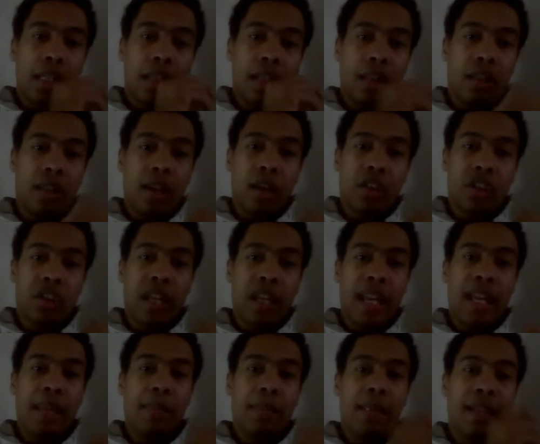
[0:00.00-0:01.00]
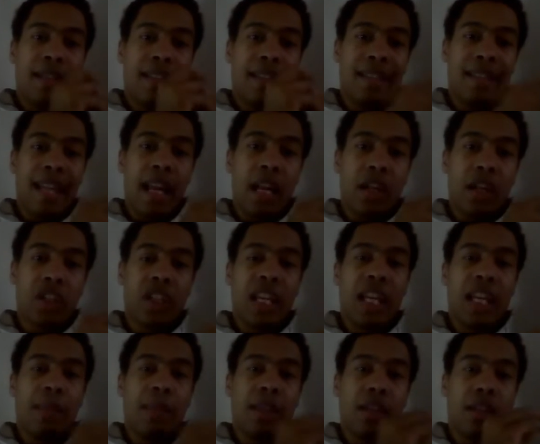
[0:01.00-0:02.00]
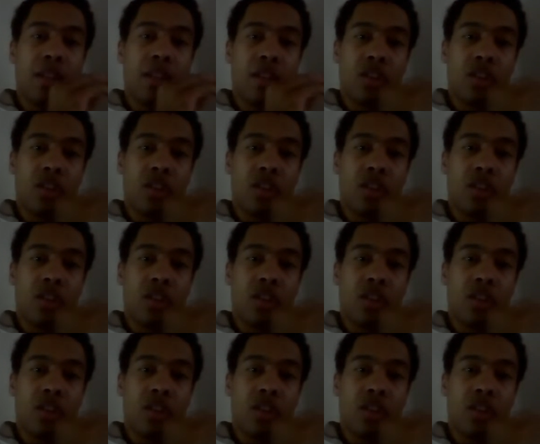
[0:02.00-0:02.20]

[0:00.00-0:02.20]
the Dutch came, the Danish came,